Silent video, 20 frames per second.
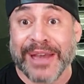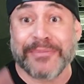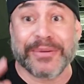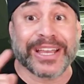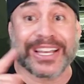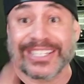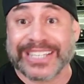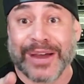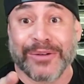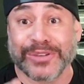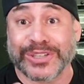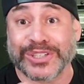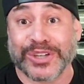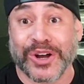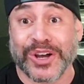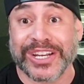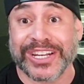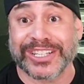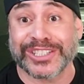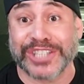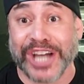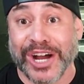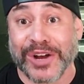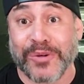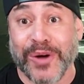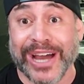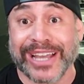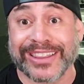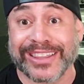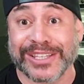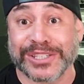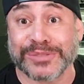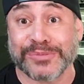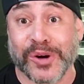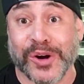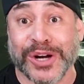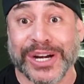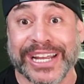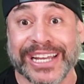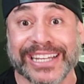because I was talking to Doug White this
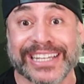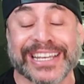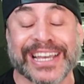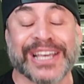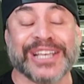morning.